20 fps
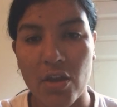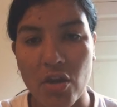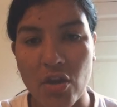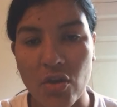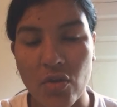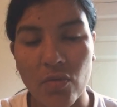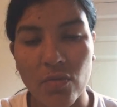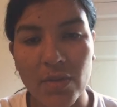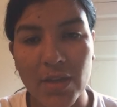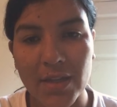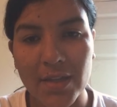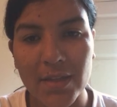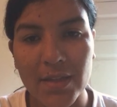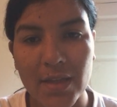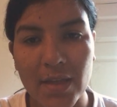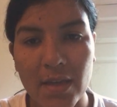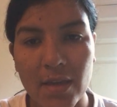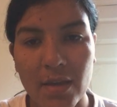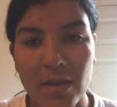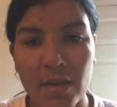
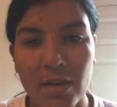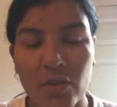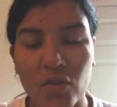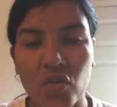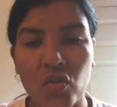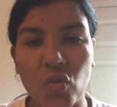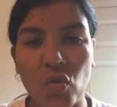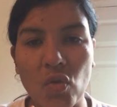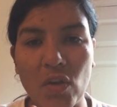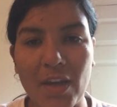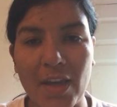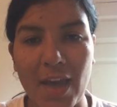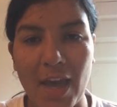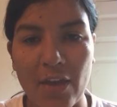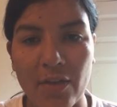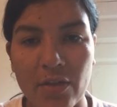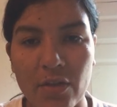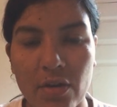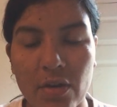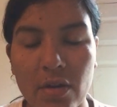Unity
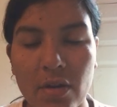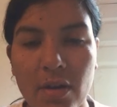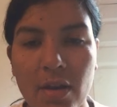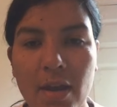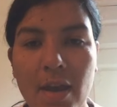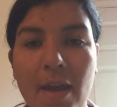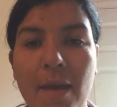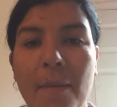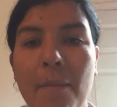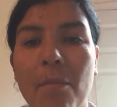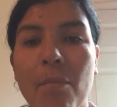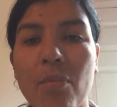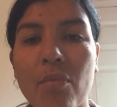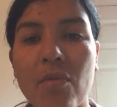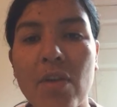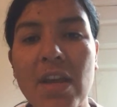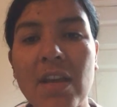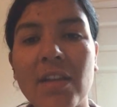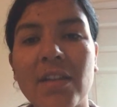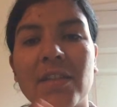together
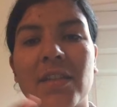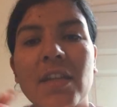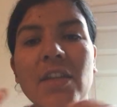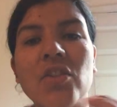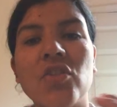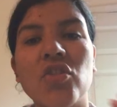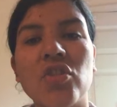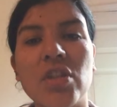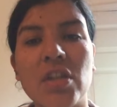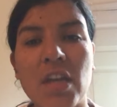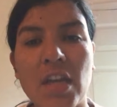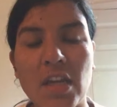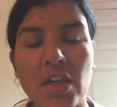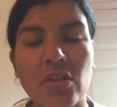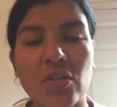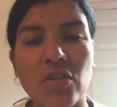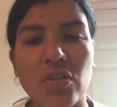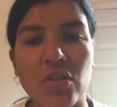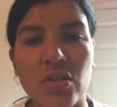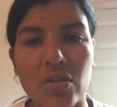brings
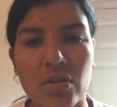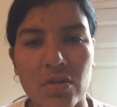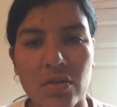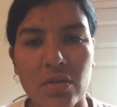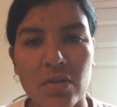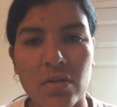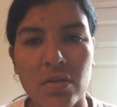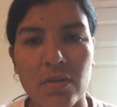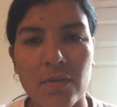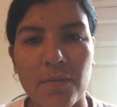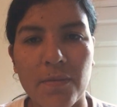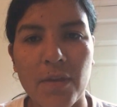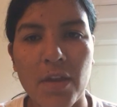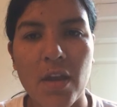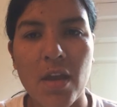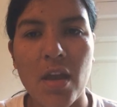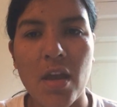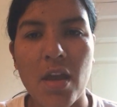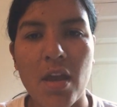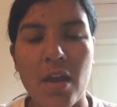change.
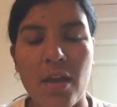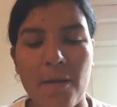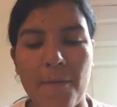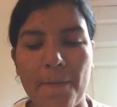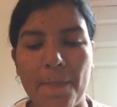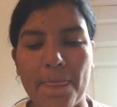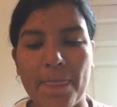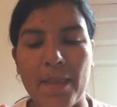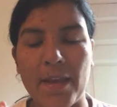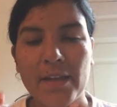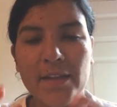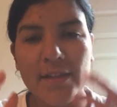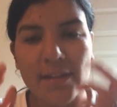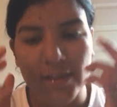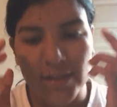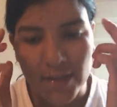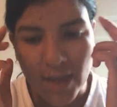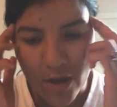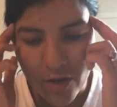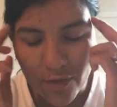
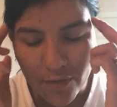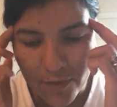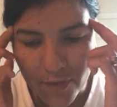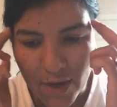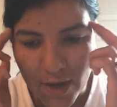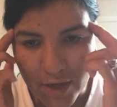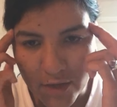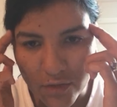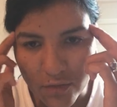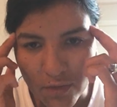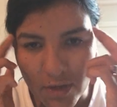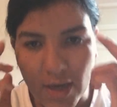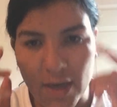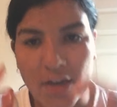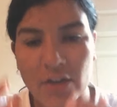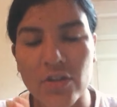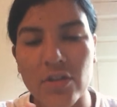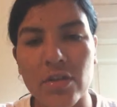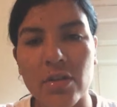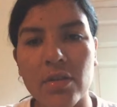
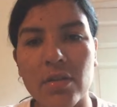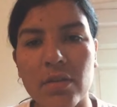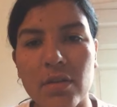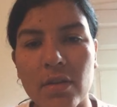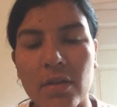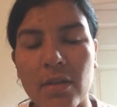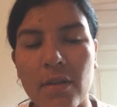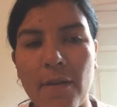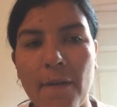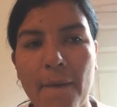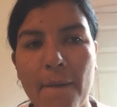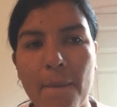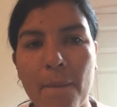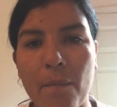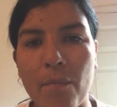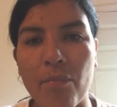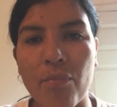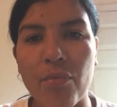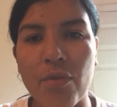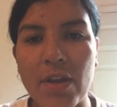Self-education
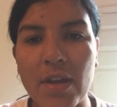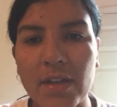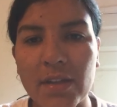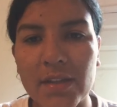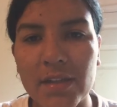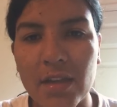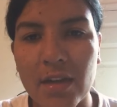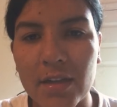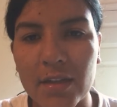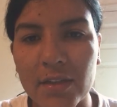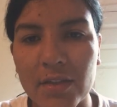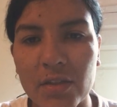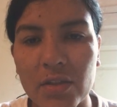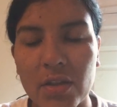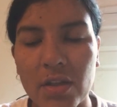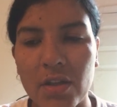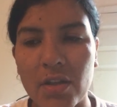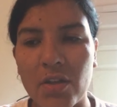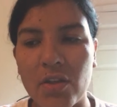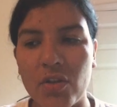brings us
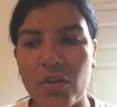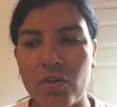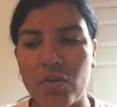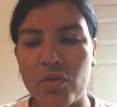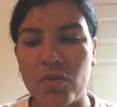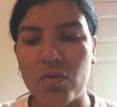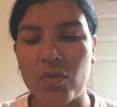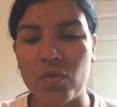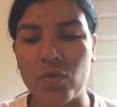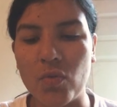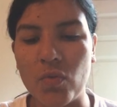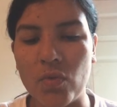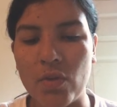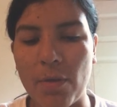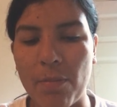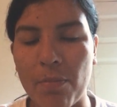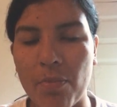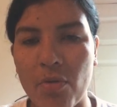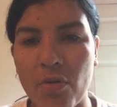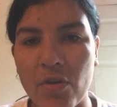to the
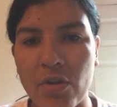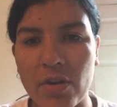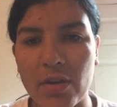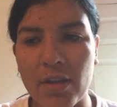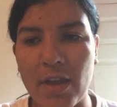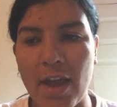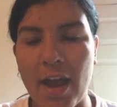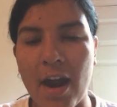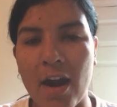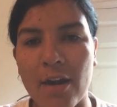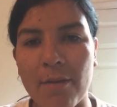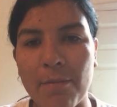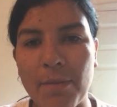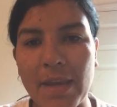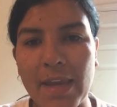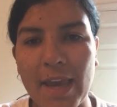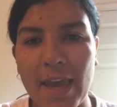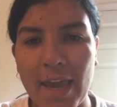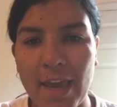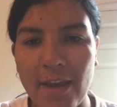point that our
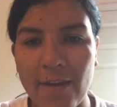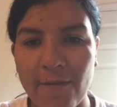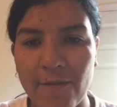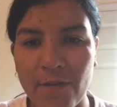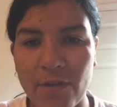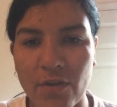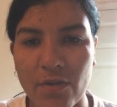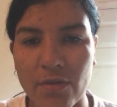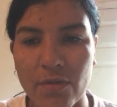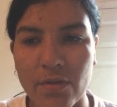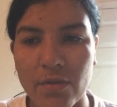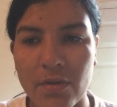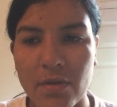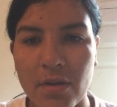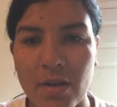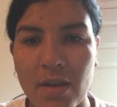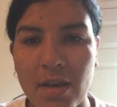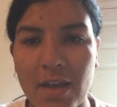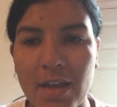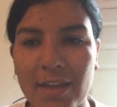behavior
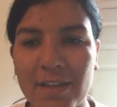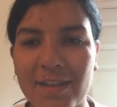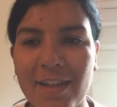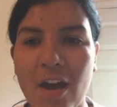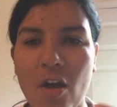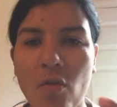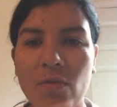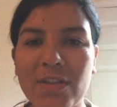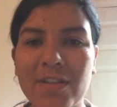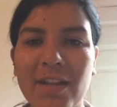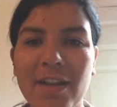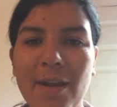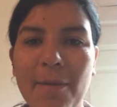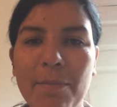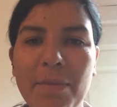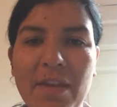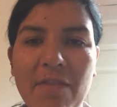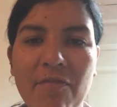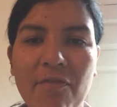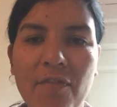is not always gonna
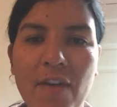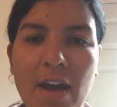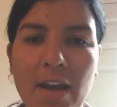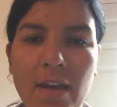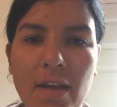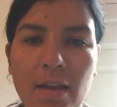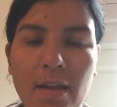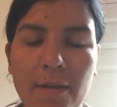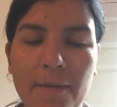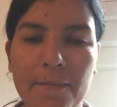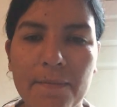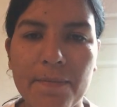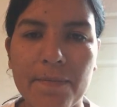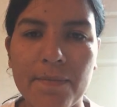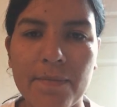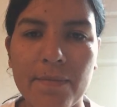be fighting.